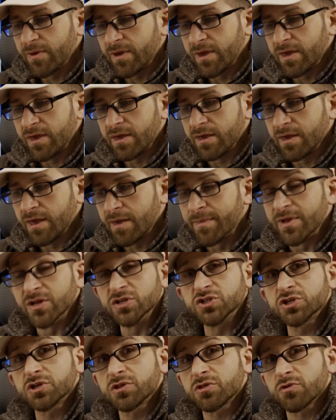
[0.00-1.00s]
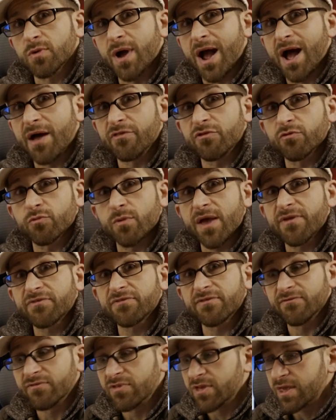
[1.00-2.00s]
be imaged throughout the
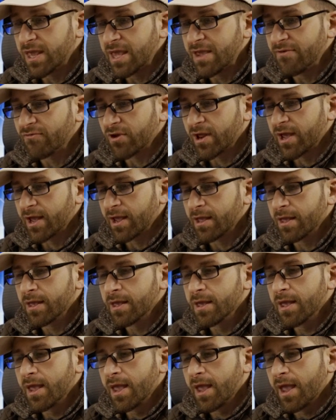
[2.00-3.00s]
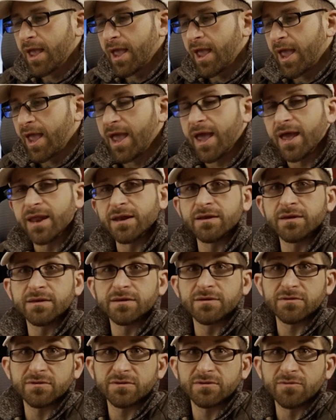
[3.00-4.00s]
rest of the evening.
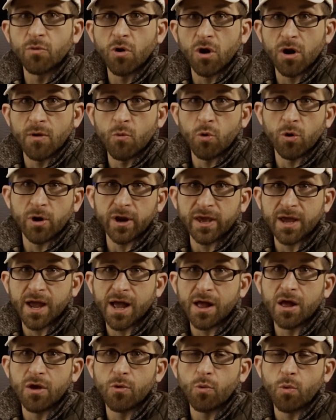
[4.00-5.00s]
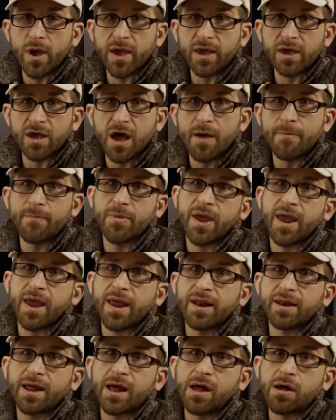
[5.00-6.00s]
And tomorrow morning I'll wake up
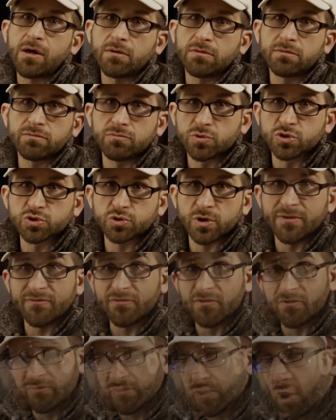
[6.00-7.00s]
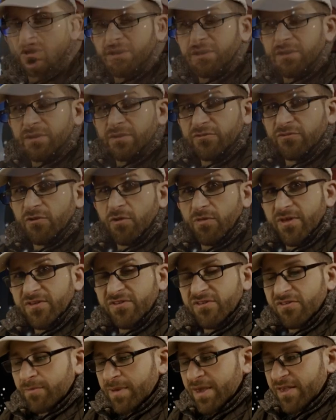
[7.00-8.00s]
and I'll retrieve the scope. So
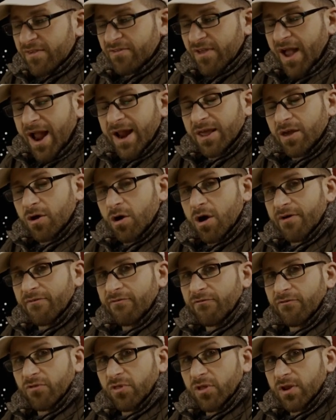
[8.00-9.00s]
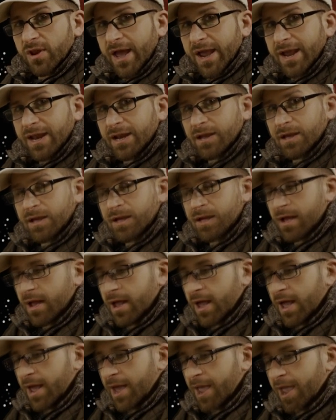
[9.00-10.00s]
this is me signing off for the night,
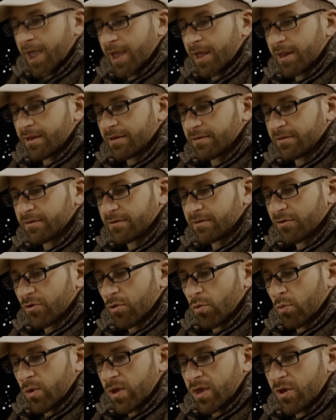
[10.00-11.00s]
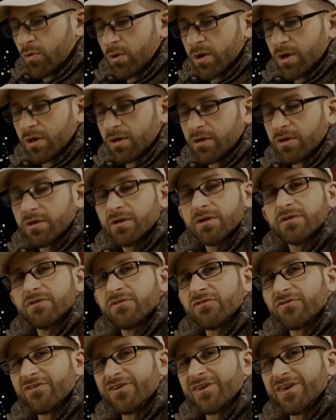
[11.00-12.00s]
and we will
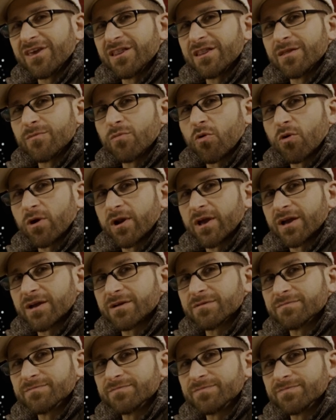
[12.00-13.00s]
see you in the morning.